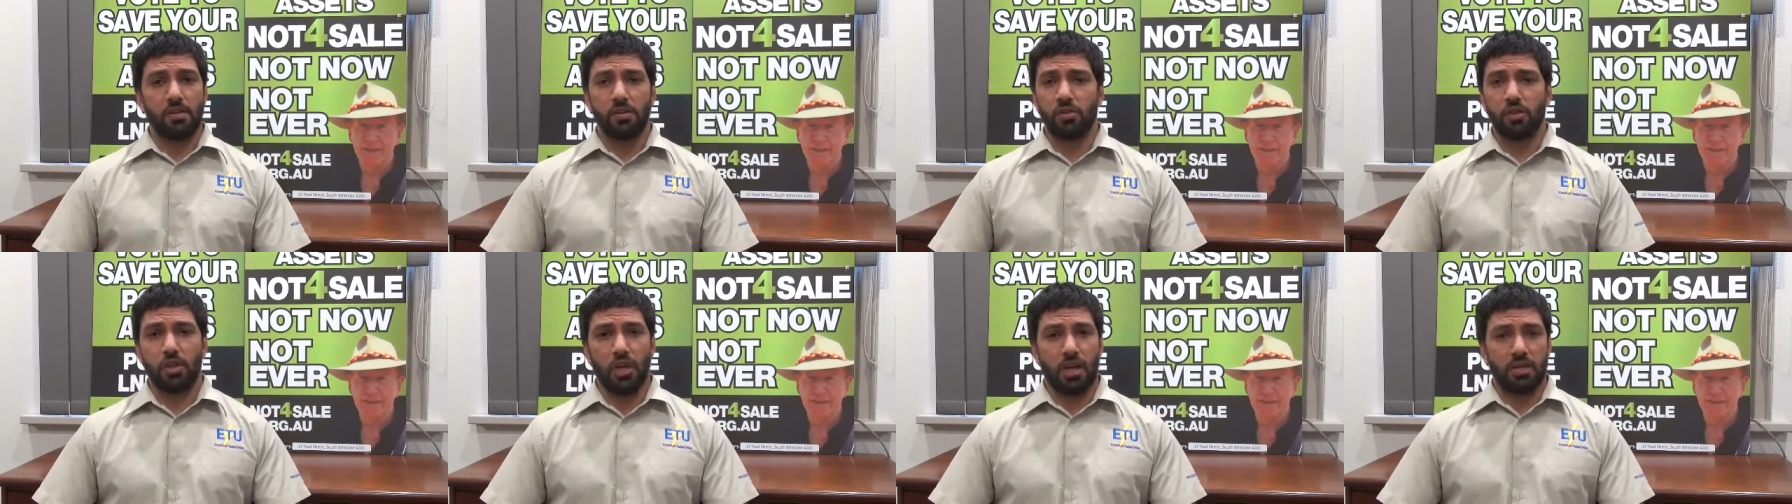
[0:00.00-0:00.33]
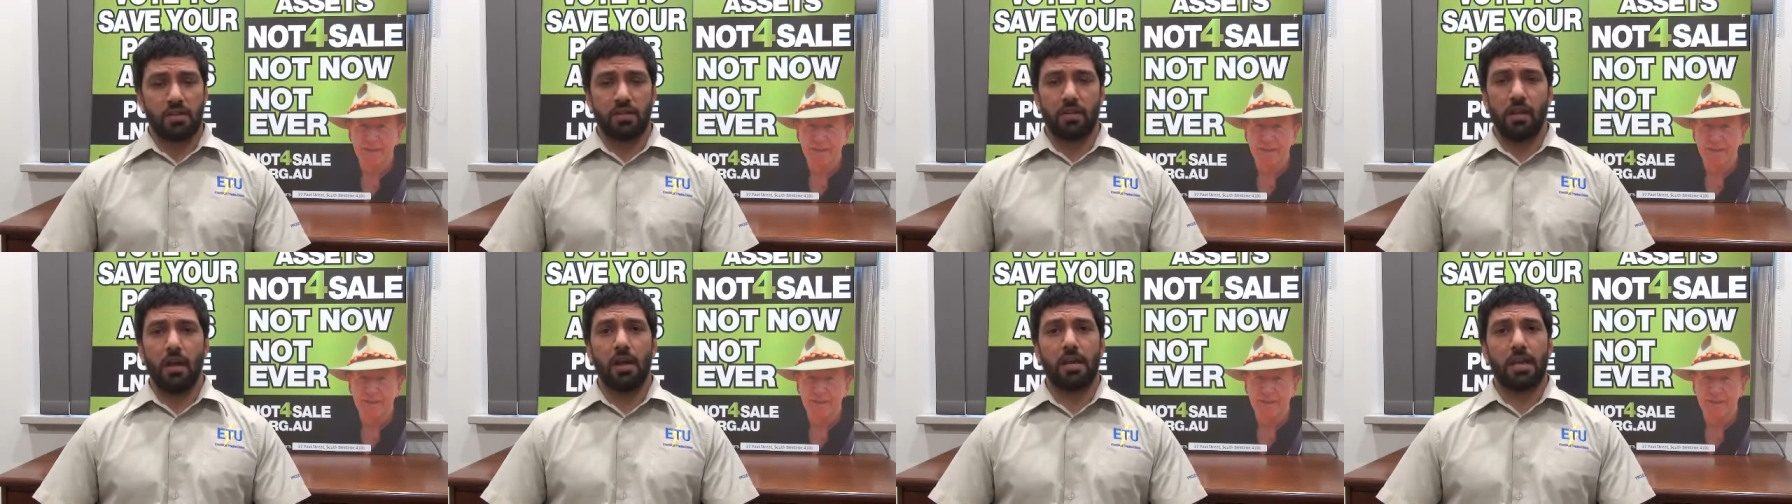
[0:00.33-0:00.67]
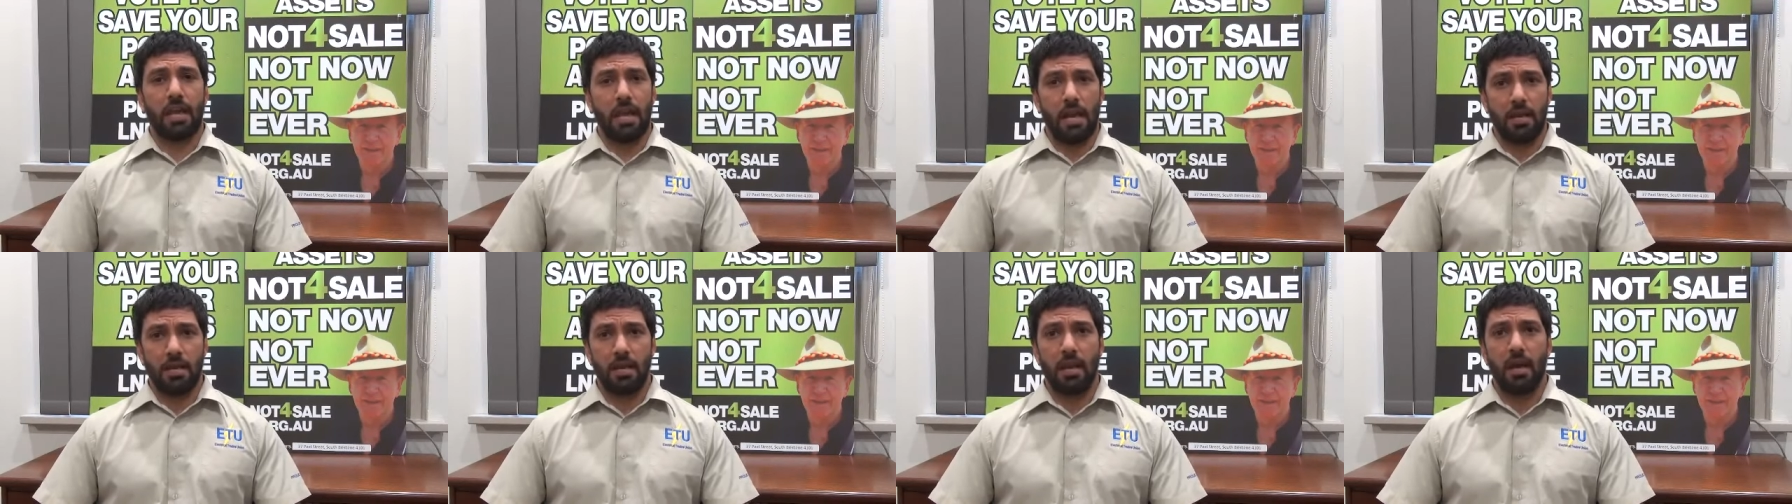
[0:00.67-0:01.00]
just like
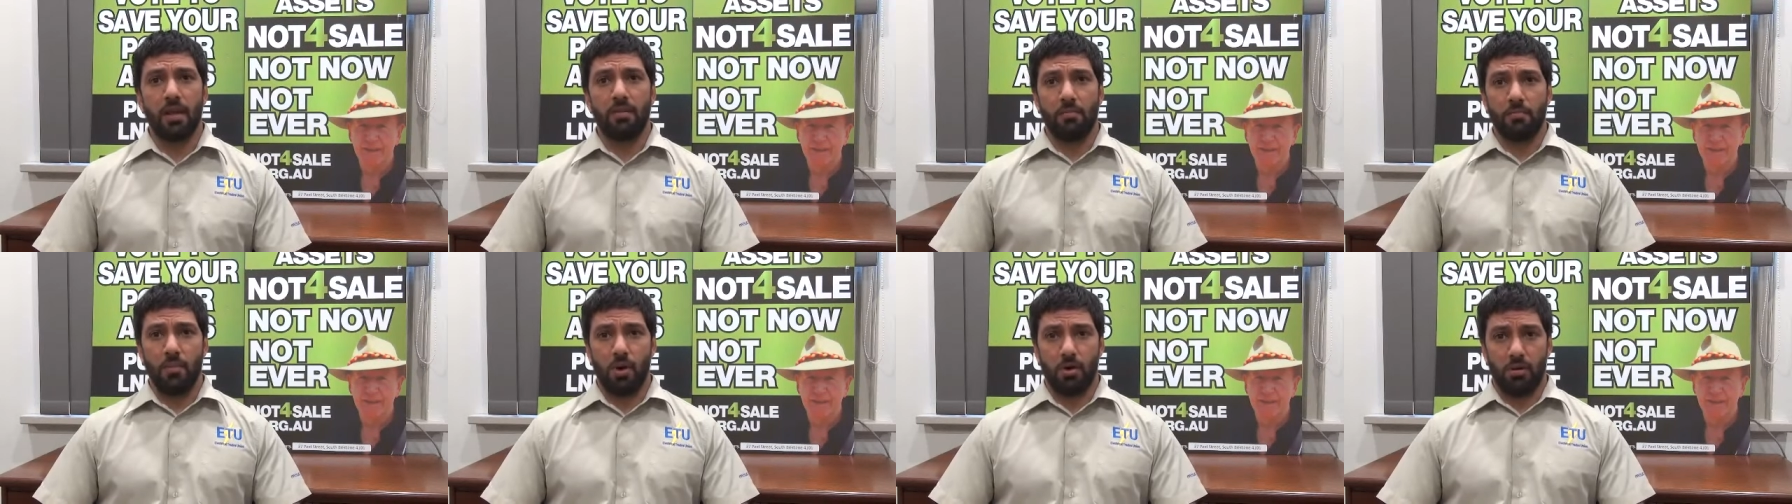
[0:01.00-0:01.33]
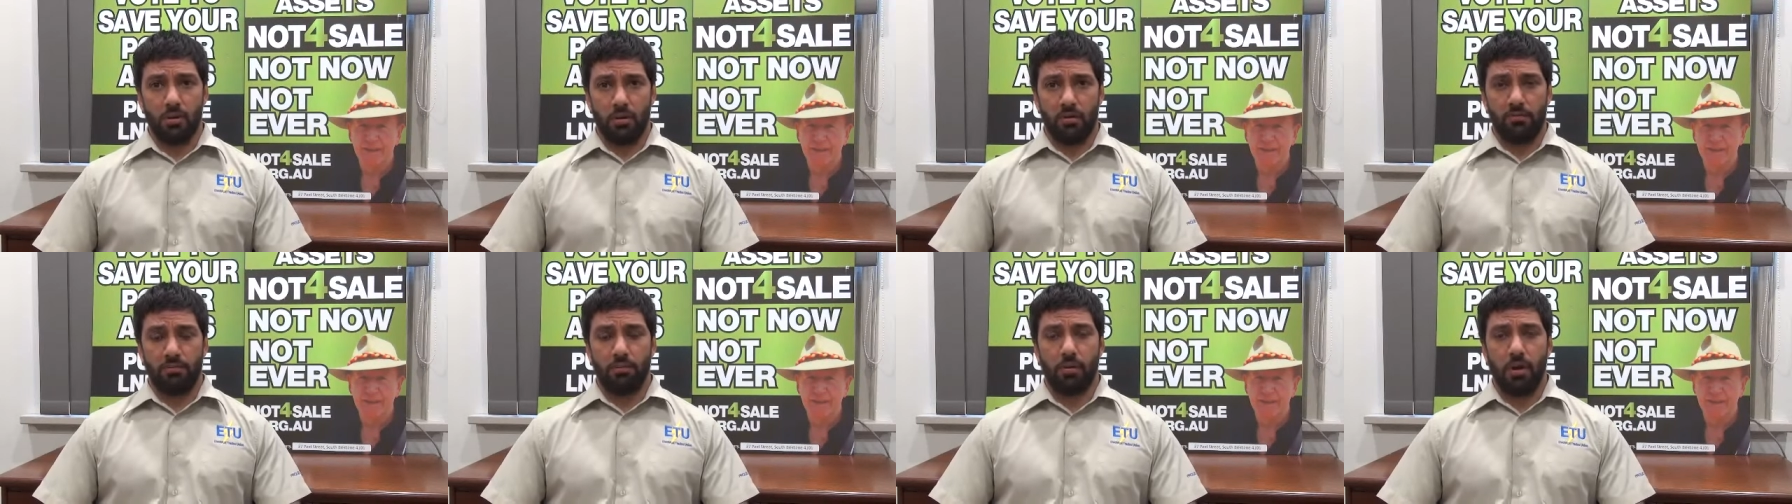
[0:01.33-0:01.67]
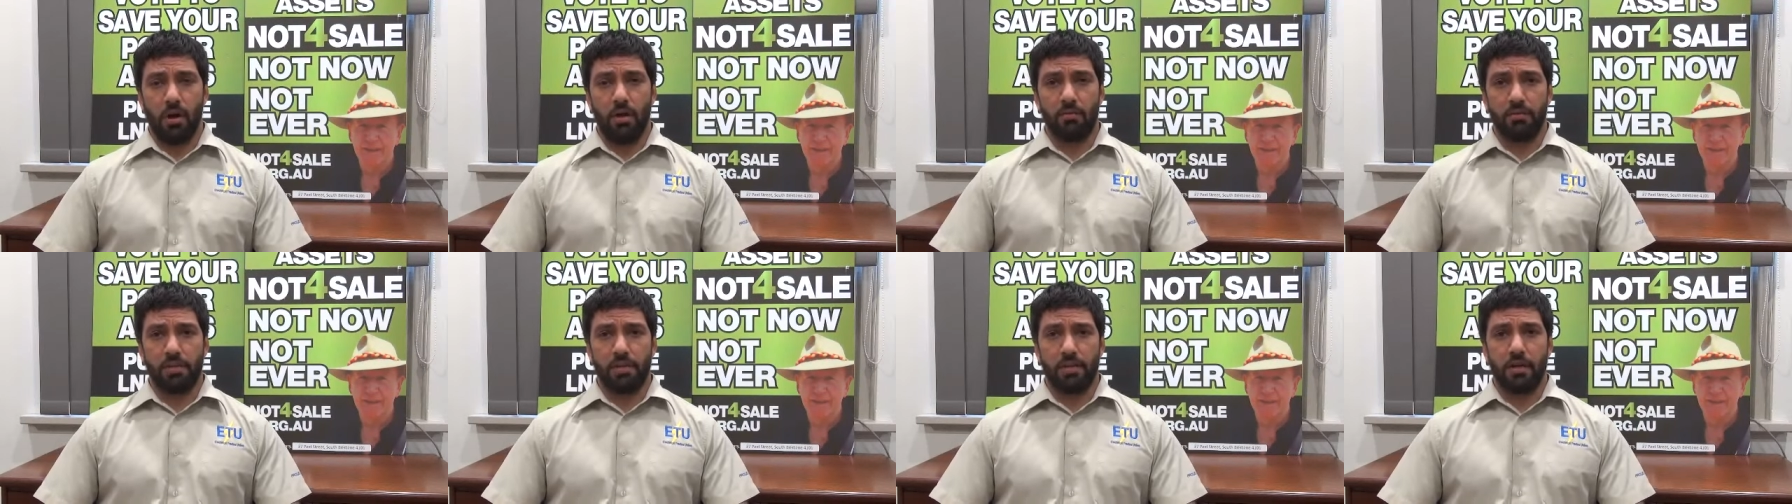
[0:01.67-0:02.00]
any other model of
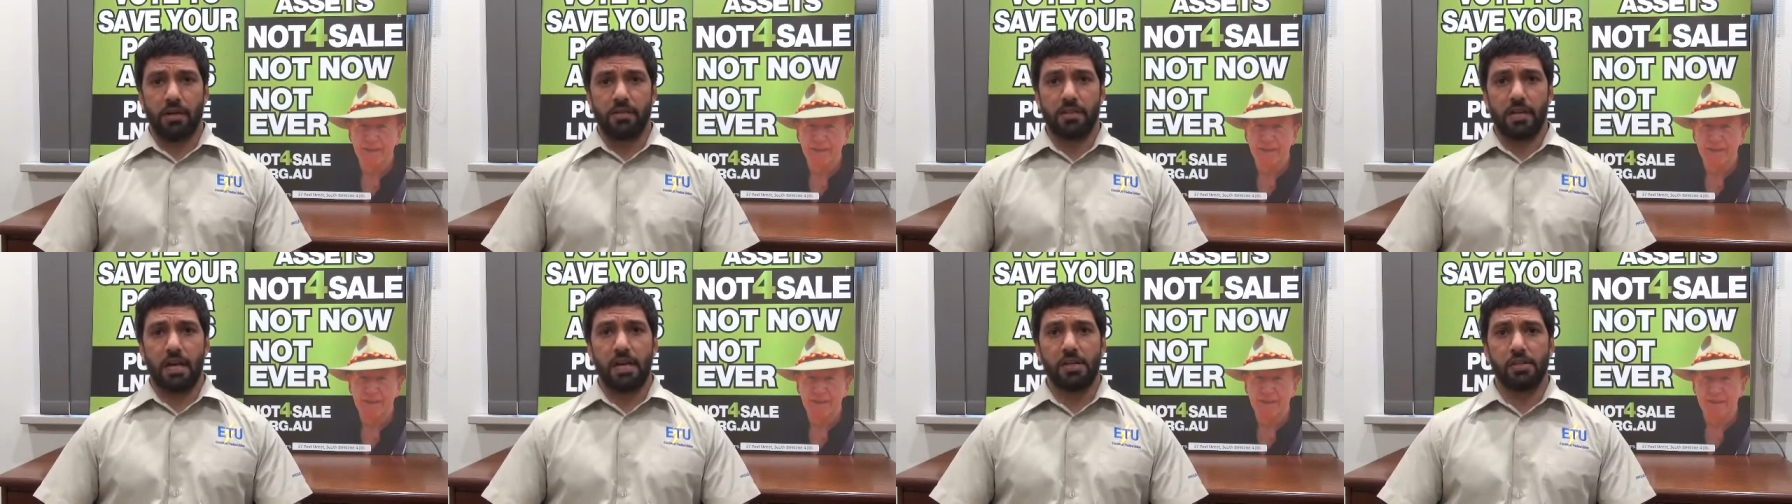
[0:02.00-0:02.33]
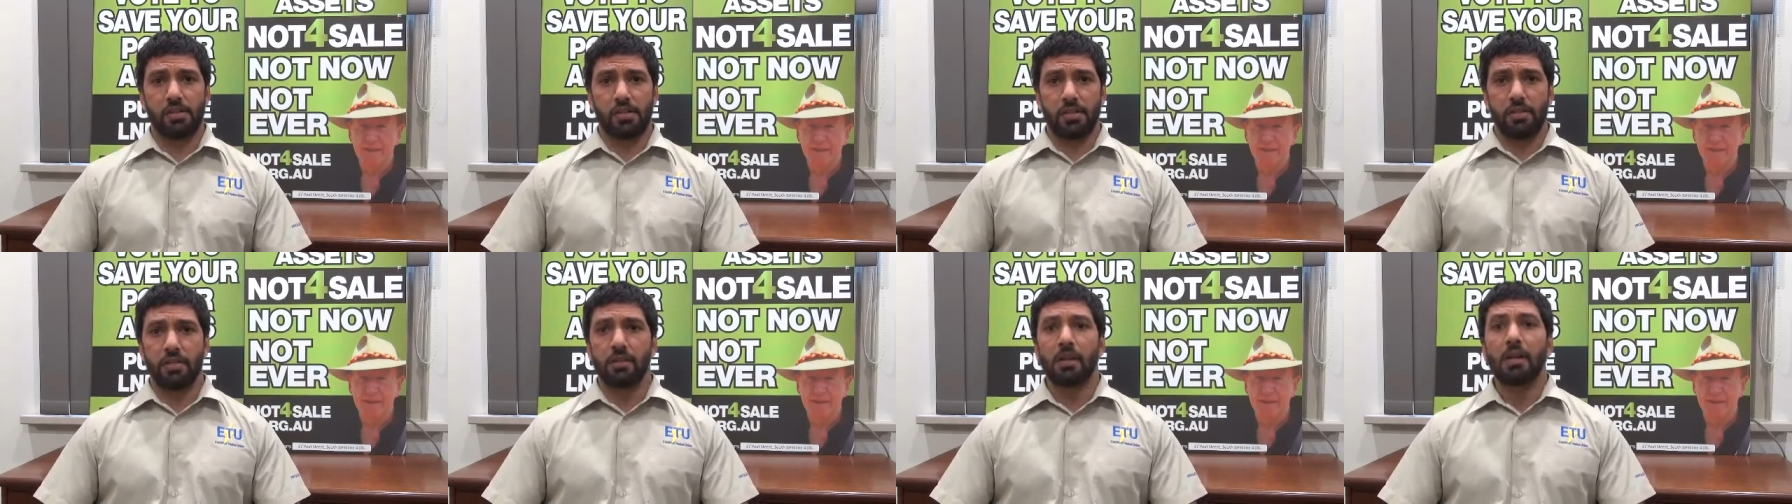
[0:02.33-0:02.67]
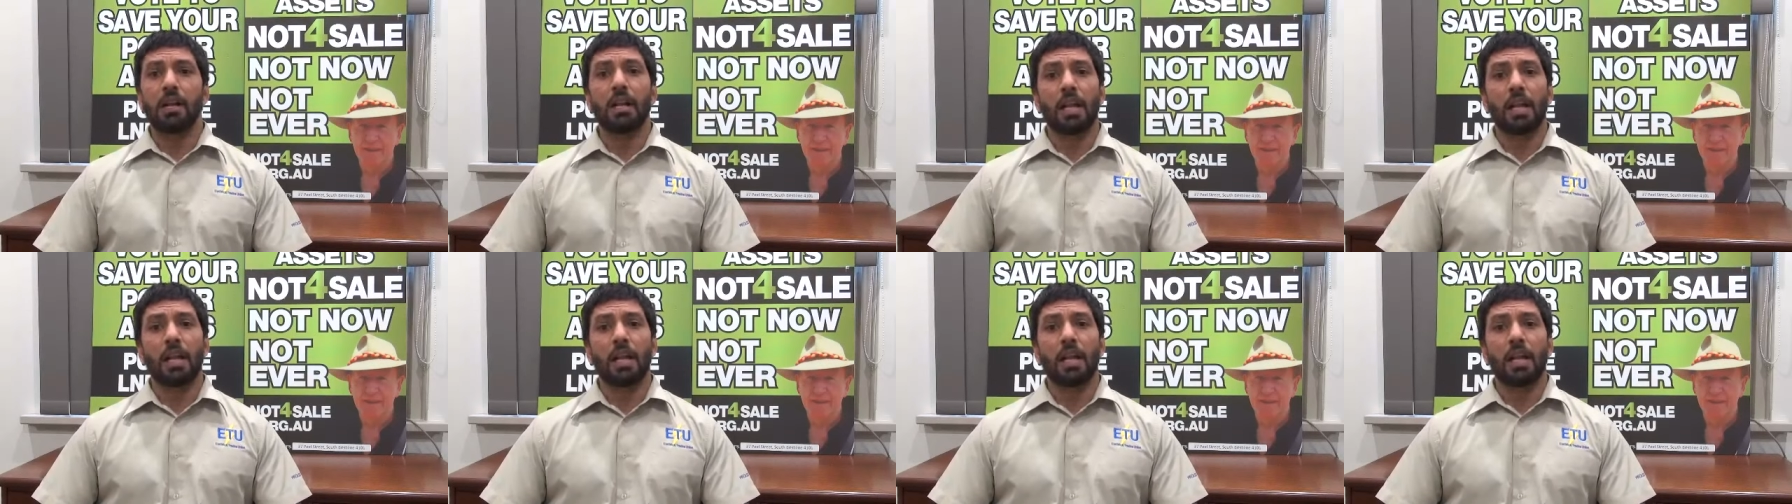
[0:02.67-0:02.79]
privatisation.